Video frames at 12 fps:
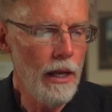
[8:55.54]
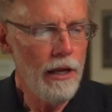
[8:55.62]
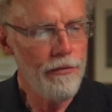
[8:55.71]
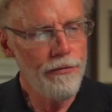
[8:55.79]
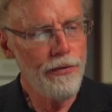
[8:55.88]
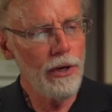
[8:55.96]

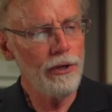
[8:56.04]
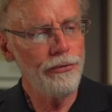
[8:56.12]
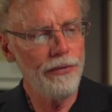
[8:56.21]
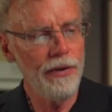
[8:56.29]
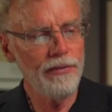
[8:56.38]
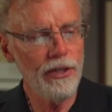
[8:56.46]
In verse
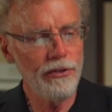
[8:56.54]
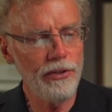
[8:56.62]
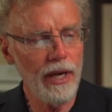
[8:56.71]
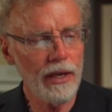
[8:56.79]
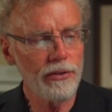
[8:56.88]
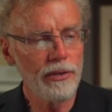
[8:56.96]

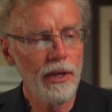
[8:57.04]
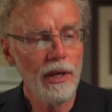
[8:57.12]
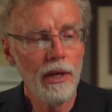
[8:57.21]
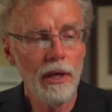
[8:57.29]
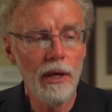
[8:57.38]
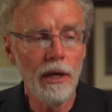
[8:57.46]
56,
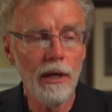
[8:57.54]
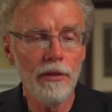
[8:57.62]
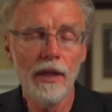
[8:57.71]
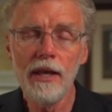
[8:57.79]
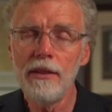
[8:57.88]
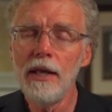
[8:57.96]

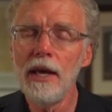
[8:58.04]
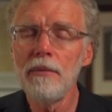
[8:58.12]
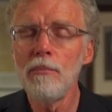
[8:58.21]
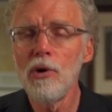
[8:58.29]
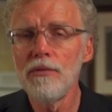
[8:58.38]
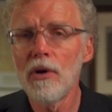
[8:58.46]
they
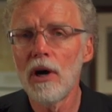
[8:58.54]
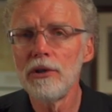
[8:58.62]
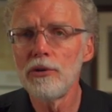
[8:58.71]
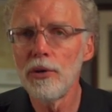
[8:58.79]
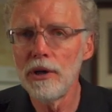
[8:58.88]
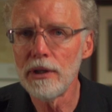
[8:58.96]
then move on
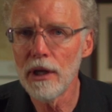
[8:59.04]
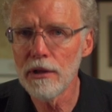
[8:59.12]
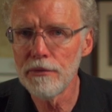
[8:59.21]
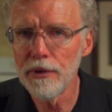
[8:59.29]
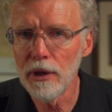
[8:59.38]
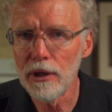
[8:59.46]
to
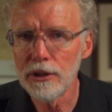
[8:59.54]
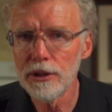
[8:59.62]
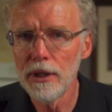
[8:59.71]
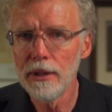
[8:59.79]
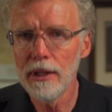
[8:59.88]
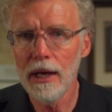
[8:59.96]
another village.
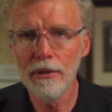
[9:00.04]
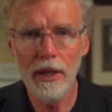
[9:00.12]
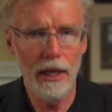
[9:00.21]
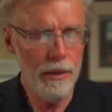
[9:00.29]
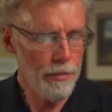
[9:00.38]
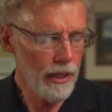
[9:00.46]
Now
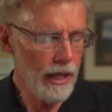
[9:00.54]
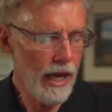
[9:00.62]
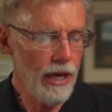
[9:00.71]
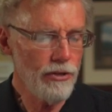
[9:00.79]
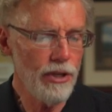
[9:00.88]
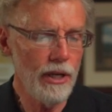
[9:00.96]
the
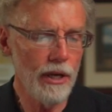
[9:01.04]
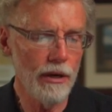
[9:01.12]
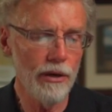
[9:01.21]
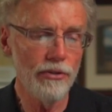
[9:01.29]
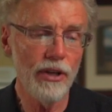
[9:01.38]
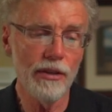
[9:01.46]
implication
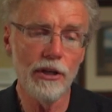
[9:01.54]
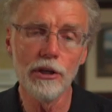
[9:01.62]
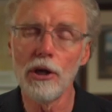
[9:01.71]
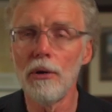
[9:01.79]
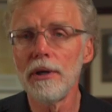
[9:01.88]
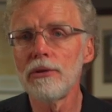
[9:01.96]
here is that they're
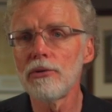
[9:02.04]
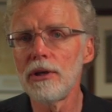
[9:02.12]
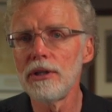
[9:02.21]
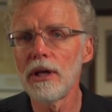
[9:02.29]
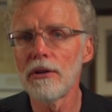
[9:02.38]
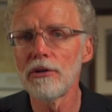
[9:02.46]
going to
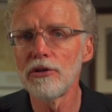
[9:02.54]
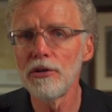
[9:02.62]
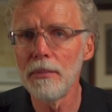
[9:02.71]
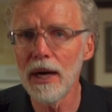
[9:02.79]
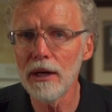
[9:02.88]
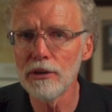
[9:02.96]
another
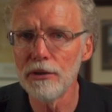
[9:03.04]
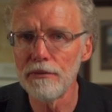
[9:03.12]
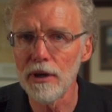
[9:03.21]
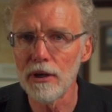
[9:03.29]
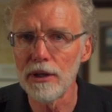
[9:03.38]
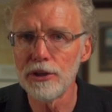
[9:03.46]
Samaritan
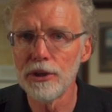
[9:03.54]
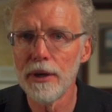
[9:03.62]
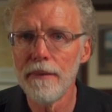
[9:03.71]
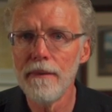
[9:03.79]
village,